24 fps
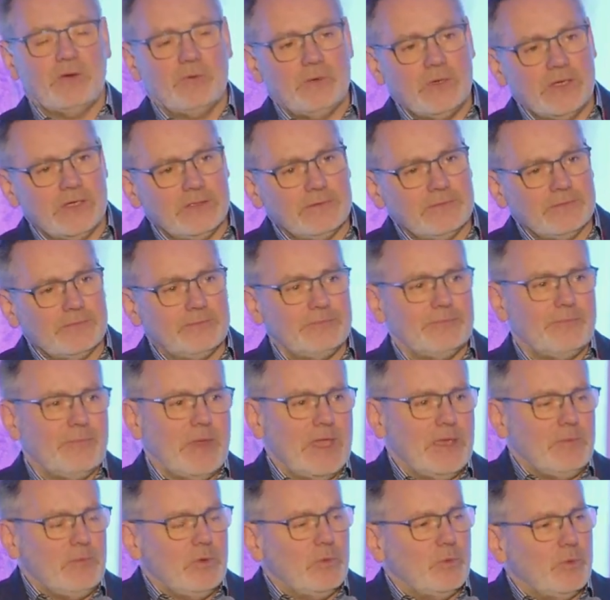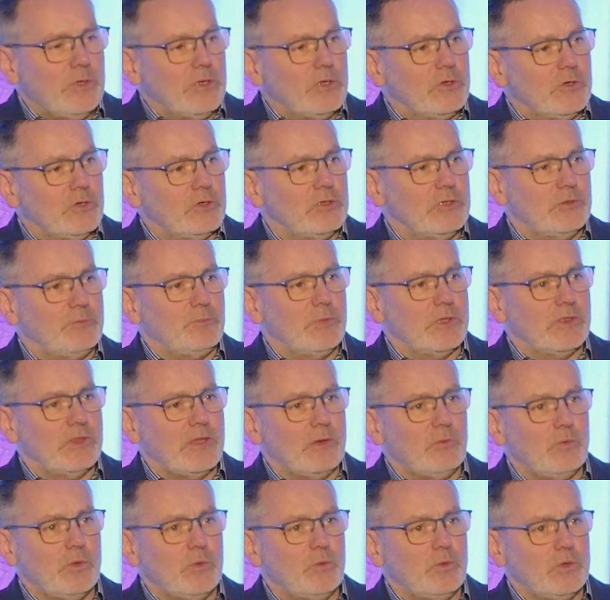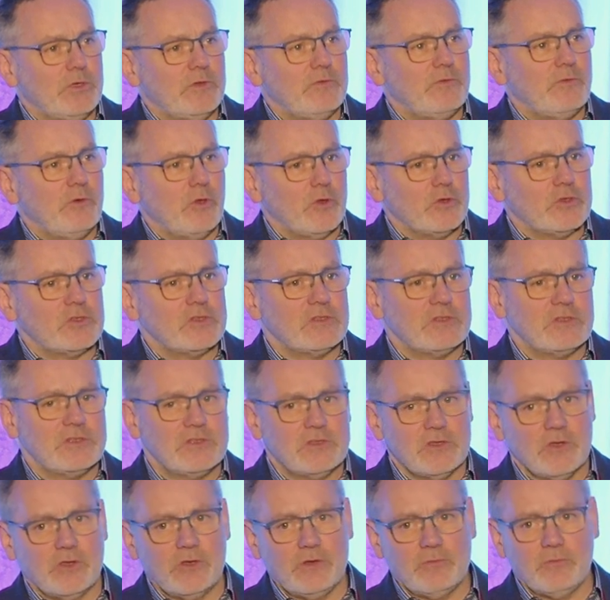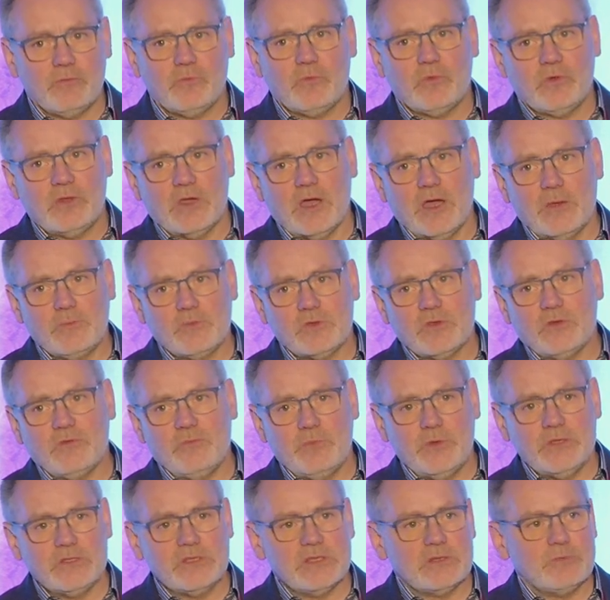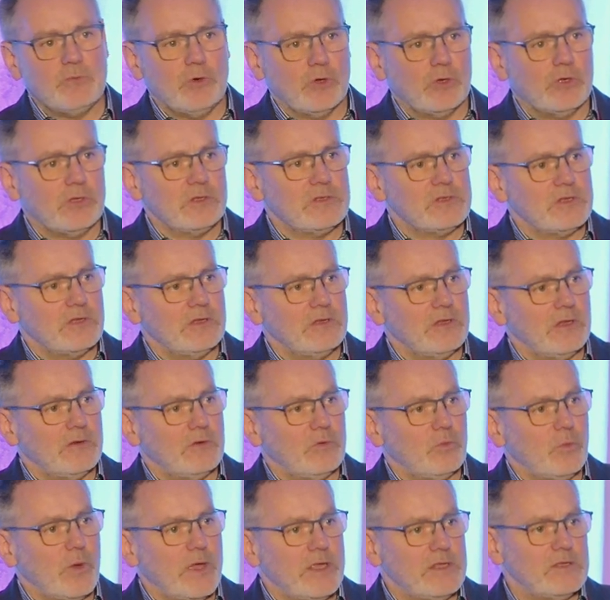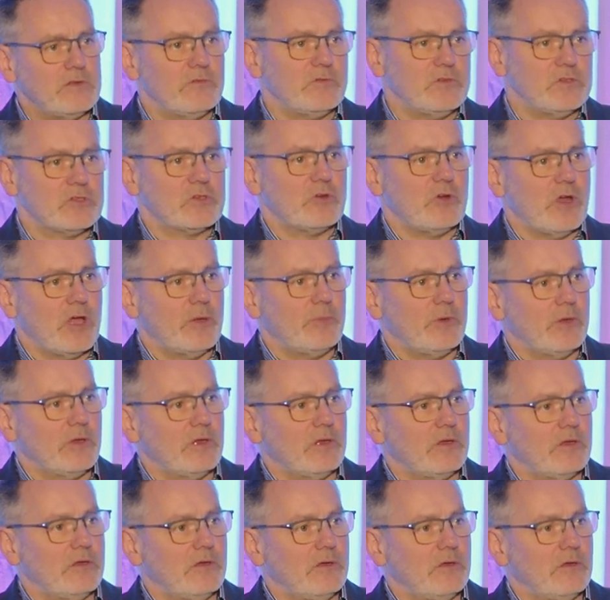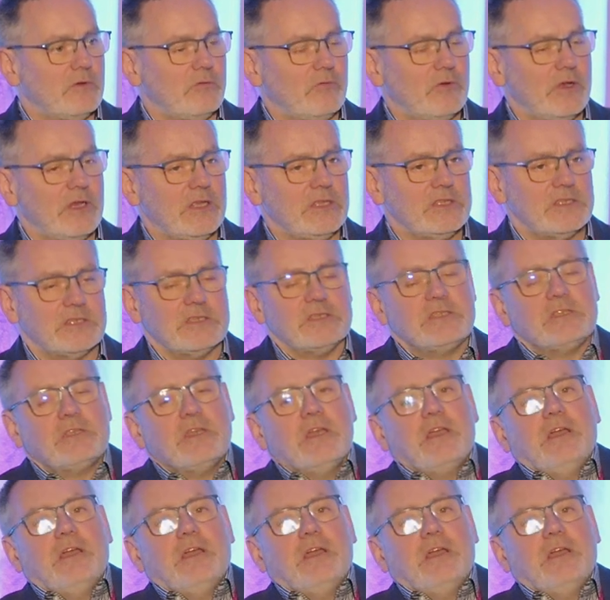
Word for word: Well, maybe we could, but then we would have lost certain types of business models and, and ways of describing uh, releases